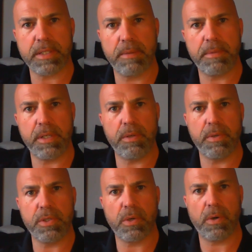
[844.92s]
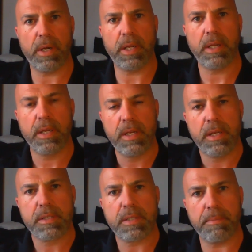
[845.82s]
something you enjoy,
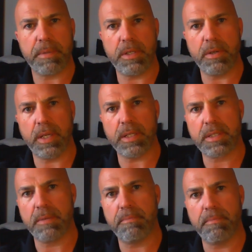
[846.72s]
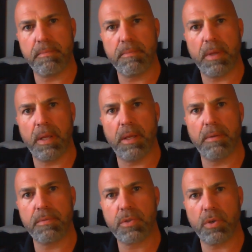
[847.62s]
something you get some
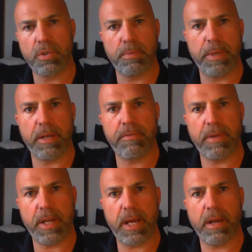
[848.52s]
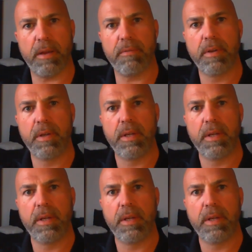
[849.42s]
social benefit out of,